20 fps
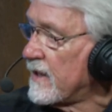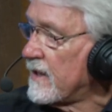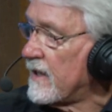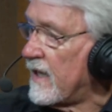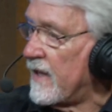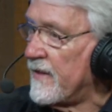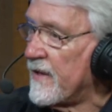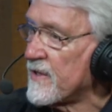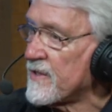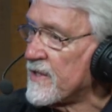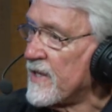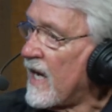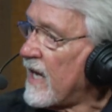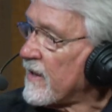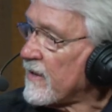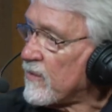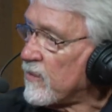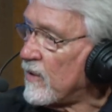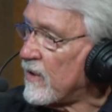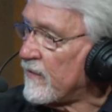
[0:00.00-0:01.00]
and there's
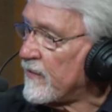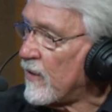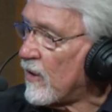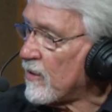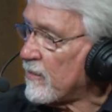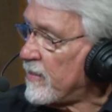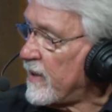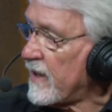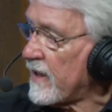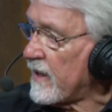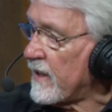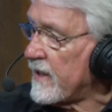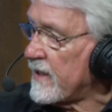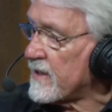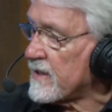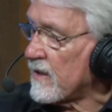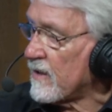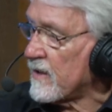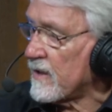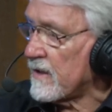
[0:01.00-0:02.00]
not 12 yard
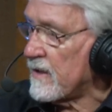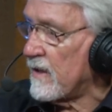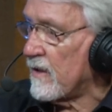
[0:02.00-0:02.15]
penalties on a